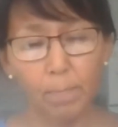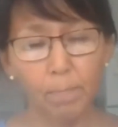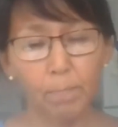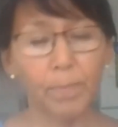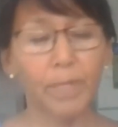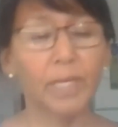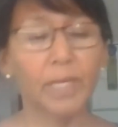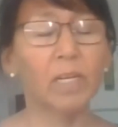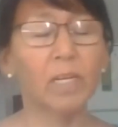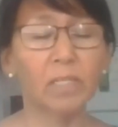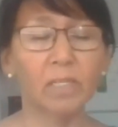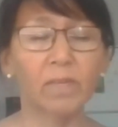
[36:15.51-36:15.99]

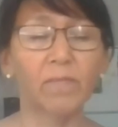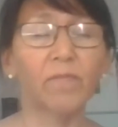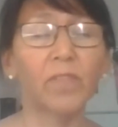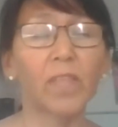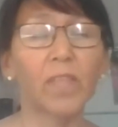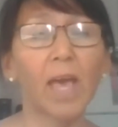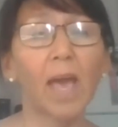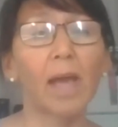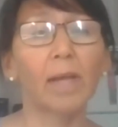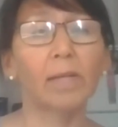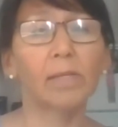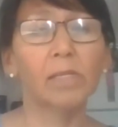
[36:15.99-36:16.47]
because of
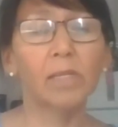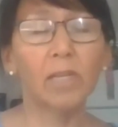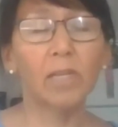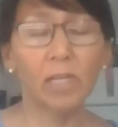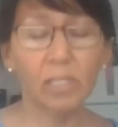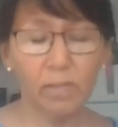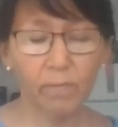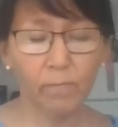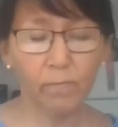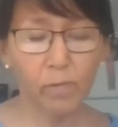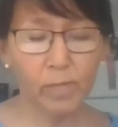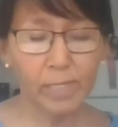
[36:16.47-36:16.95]
that,
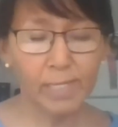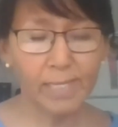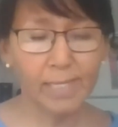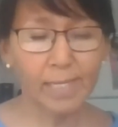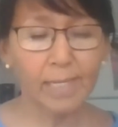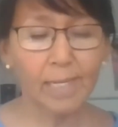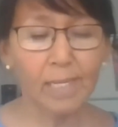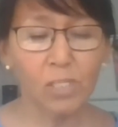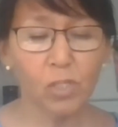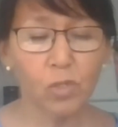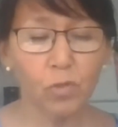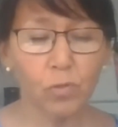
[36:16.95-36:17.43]
because of
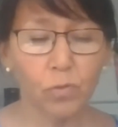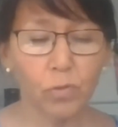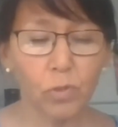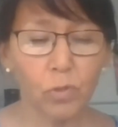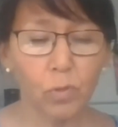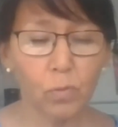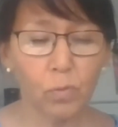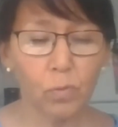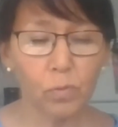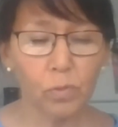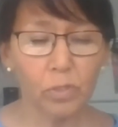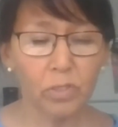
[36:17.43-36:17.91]
residential
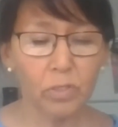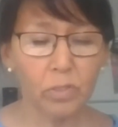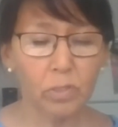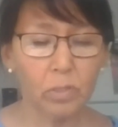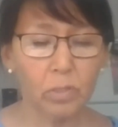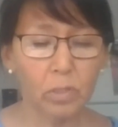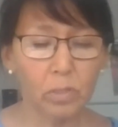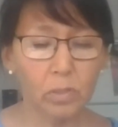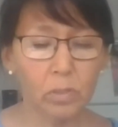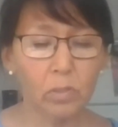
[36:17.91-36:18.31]
schools.